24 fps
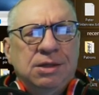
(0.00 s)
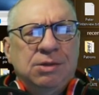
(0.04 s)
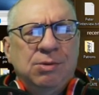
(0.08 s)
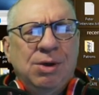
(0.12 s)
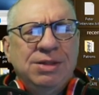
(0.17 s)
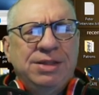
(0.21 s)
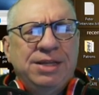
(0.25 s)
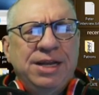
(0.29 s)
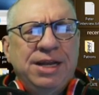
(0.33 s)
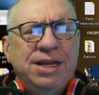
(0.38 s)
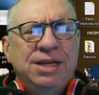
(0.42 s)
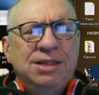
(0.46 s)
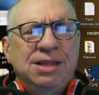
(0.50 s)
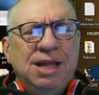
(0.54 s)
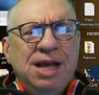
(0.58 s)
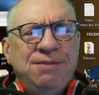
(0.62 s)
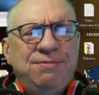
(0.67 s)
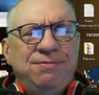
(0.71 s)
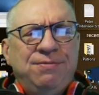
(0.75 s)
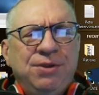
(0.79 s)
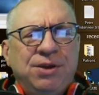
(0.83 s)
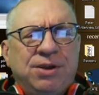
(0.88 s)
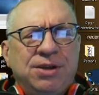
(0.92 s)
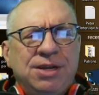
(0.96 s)
The one thing in
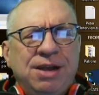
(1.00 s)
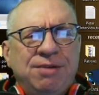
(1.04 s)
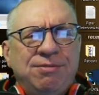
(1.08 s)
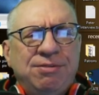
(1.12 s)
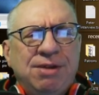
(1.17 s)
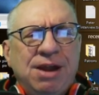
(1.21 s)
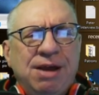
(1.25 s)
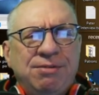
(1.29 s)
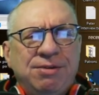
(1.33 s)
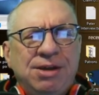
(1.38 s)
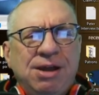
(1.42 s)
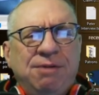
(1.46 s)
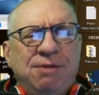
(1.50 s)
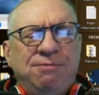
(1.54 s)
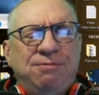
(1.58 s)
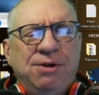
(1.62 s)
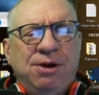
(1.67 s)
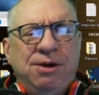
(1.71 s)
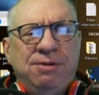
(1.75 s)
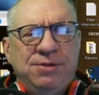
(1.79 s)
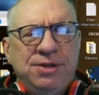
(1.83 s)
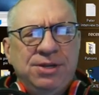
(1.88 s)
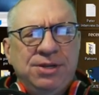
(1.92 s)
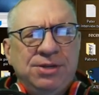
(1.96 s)
life you can never have enough
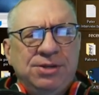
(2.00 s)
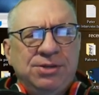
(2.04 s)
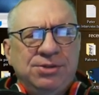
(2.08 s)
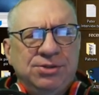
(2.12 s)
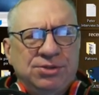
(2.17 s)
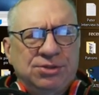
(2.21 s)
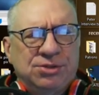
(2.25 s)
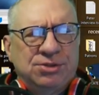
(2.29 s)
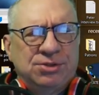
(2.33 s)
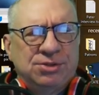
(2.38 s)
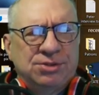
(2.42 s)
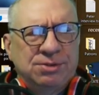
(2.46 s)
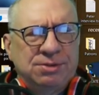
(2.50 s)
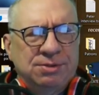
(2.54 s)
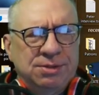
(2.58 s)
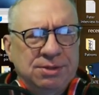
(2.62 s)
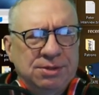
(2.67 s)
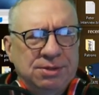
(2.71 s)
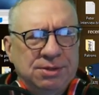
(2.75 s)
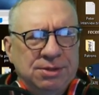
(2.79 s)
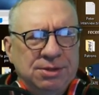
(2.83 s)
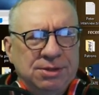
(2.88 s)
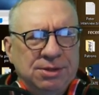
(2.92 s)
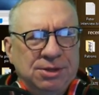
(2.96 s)
of is
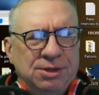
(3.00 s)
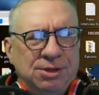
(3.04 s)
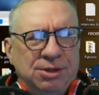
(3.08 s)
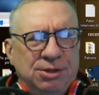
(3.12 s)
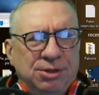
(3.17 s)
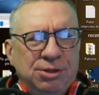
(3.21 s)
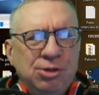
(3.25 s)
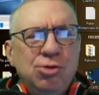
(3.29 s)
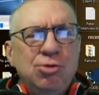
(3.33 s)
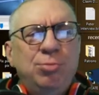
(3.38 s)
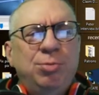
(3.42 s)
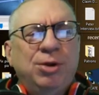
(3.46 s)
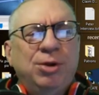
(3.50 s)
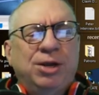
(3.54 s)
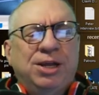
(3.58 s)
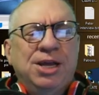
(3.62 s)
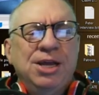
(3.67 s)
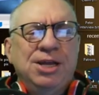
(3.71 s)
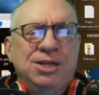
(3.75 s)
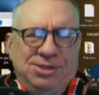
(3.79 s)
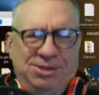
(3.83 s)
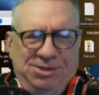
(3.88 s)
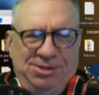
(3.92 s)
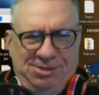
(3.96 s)

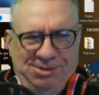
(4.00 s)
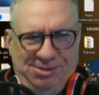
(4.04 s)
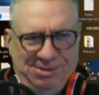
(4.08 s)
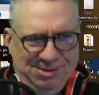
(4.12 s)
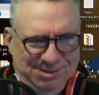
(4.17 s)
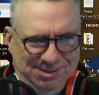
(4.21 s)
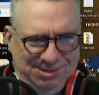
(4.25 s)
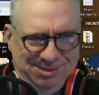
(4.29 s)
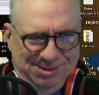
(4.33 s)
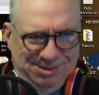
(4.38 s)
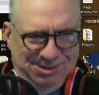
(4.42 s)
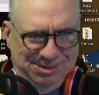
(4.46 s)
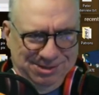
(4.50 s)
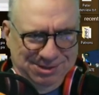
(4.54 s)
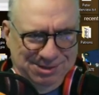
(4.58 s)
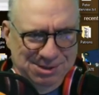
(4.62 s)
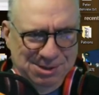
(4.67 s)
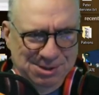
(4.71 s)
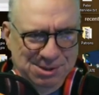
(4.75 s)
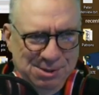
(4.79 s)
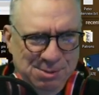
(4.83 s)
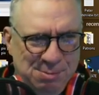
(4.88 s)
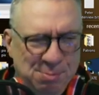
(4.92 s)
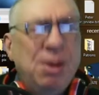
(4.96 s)
lubricant,
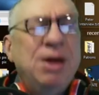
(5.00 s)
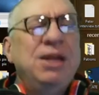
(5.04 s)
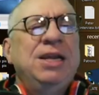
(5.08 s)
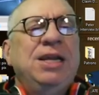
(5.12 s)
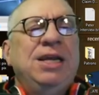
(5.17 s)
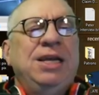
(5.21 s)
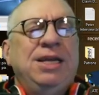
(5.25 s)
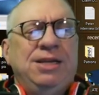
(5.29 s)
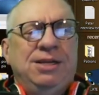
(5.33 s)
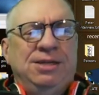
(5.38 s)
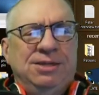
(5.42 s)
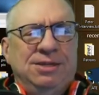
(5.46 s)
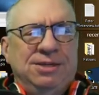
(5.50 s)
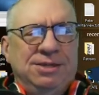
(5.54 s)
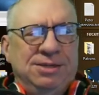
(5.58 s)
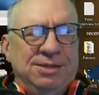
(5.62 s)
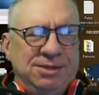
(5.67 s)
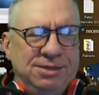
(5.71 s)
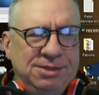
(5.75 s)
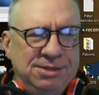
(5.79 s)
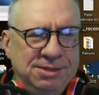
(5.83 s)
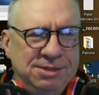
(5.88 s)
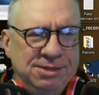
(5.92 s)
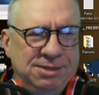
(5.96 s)
money,
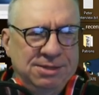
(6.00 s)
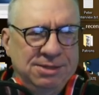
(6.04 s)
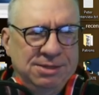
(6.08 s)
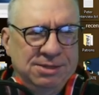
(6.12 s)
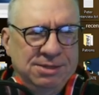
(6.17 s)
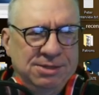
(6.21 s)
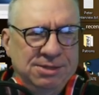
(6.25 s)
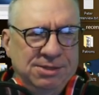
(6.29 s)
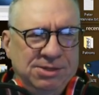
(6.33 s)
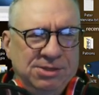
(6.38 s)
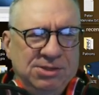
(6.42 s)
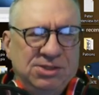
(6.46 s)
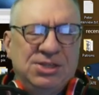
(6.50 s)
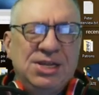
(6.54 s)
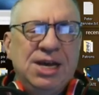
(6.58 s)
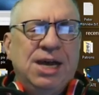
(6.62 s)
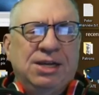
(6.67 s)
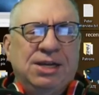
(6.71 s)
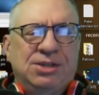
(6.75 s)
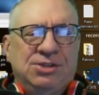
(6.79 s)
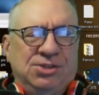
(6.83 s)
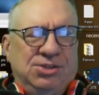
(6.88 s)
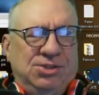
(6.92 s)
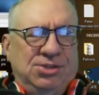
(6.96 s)

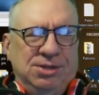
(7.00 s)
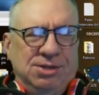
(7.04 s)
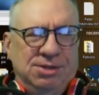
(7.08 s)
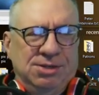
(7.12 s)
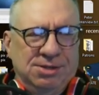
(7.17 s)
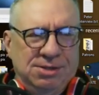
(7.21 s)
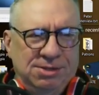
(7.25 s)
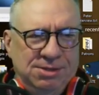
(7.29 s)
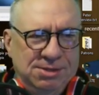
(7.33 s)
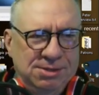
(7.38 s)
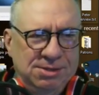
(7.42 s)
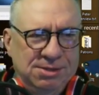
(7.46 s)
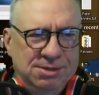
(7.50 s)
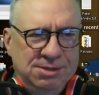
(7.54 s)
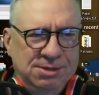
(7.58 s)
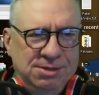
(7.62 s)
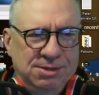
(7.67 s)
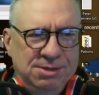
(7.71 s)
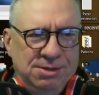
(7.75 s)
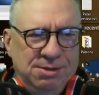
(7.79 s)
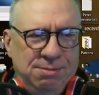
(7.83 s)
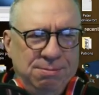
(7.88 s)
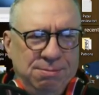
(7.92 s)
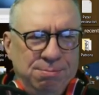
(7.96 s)
sex,
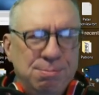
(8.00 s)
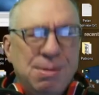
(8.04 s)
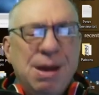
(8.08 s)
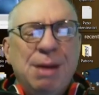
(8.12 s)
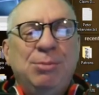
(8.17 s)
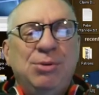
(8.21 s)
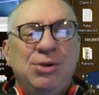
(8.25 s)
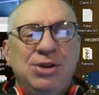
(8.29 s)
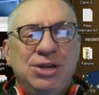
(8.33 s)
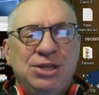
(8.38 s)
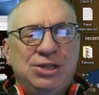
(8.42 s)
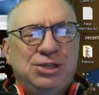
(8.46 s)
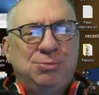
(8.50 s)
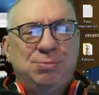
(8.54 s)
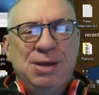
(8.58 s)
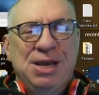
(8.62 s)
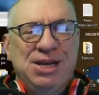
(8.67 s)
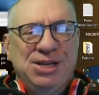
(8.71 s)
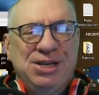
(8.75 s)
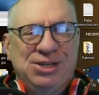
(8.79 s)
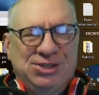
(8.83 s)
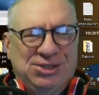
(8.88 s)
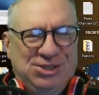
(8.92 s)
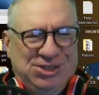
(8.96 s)
memory
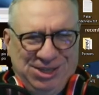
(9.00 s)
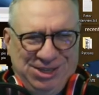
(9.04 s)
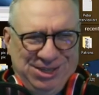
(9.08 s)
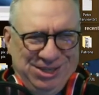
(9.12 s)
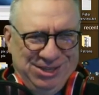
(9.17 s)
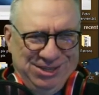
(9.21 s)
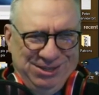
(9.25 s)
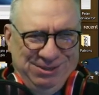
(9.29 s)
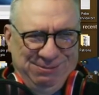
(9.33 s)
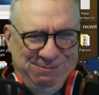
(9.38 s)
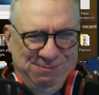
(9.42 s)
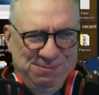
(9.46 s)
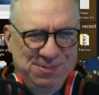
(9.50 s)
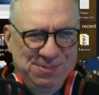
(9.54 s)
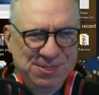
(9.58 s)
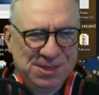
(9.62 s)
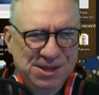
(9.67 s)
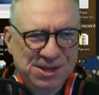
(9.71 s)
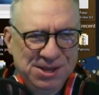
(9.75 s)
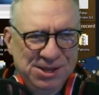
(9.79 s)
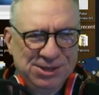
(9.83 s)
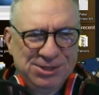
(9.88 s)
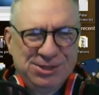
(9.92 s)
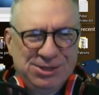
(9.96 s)
space,
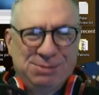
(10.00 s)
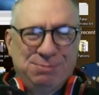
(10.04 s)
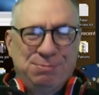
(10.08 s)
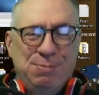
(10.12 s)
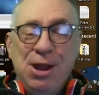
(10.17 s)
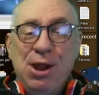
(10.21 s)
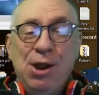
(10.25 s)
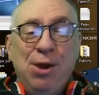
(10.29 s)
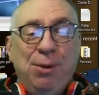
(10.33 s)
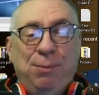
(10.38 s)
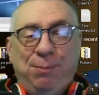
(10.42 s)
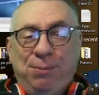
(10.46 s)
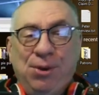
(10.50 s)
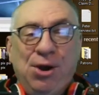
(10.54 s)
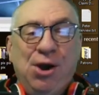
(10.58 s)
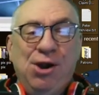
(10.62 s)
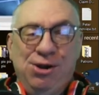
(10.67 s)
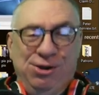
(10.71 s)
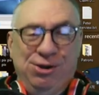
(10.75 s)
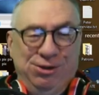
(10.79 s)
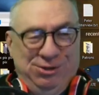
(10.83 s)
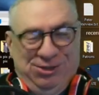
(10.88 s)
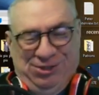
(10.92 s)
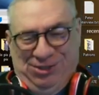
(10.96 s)
spare
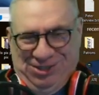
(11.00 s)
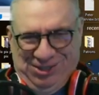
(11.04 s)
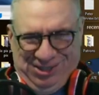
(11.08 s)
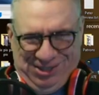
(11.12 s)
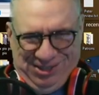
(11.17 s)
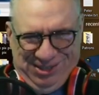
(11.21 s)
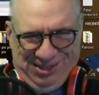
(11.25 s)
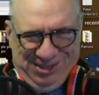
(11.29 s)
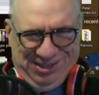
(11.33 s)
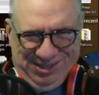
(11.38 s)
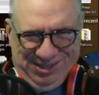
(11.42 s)
parts.